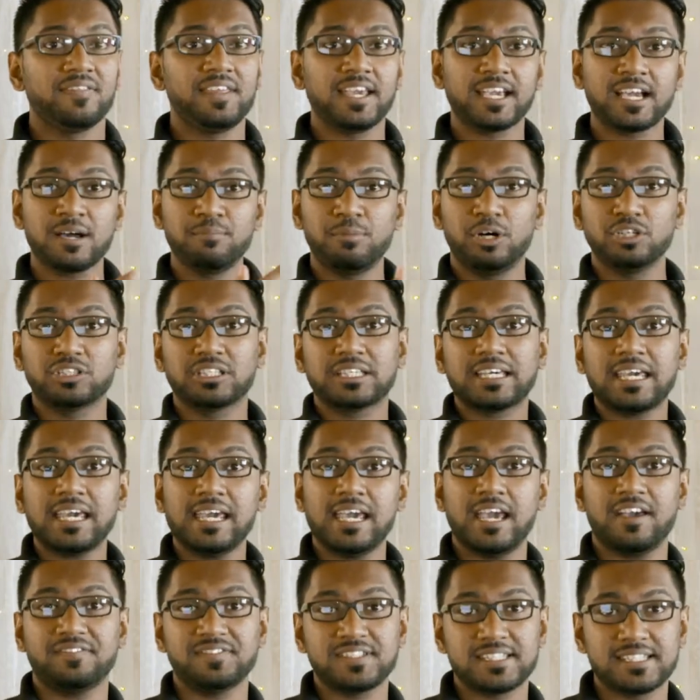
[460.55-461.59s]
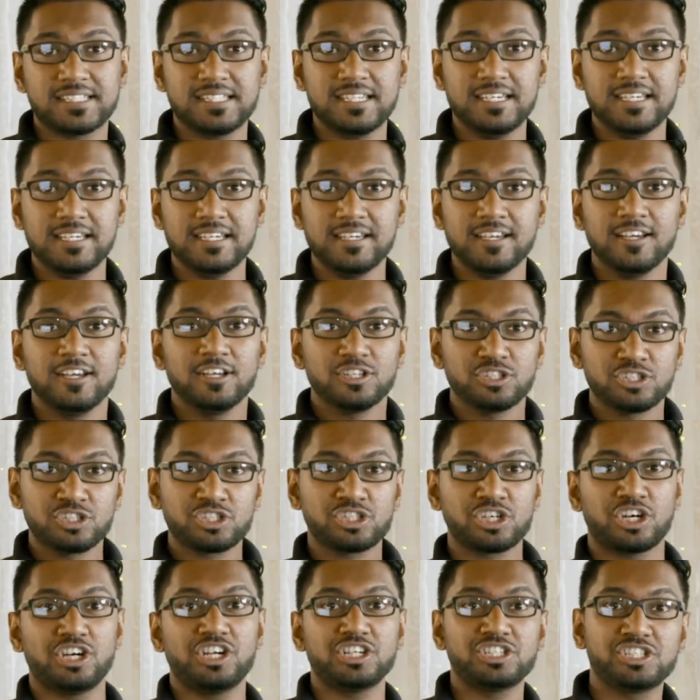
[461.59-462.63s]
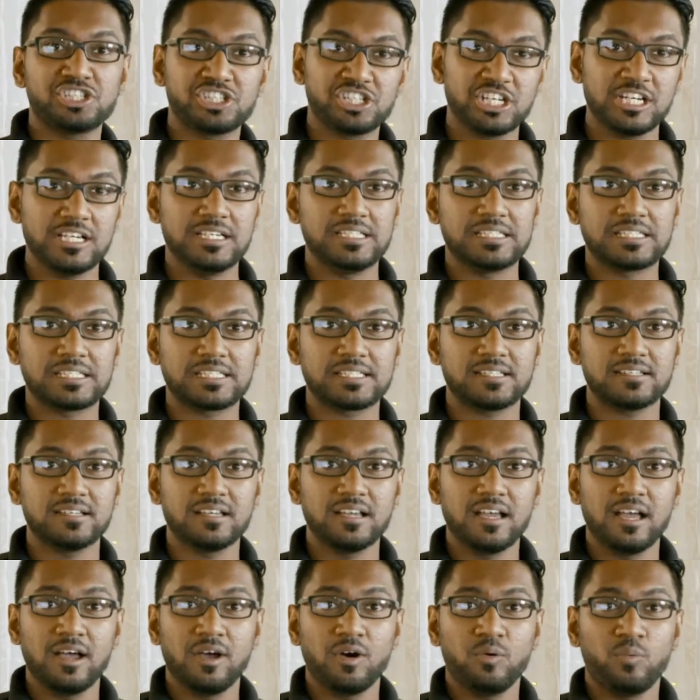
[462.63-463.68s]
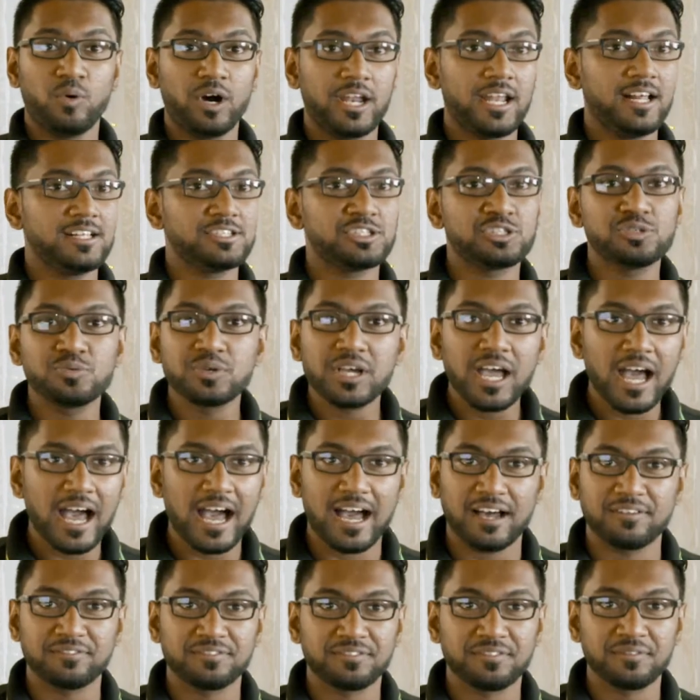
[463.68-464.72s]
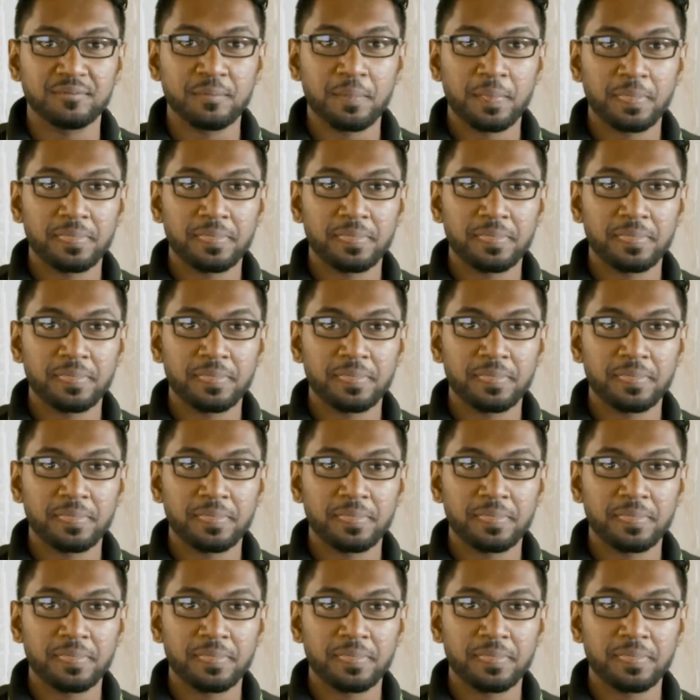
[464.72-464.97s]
Think about KFC, Churches. What else do we have?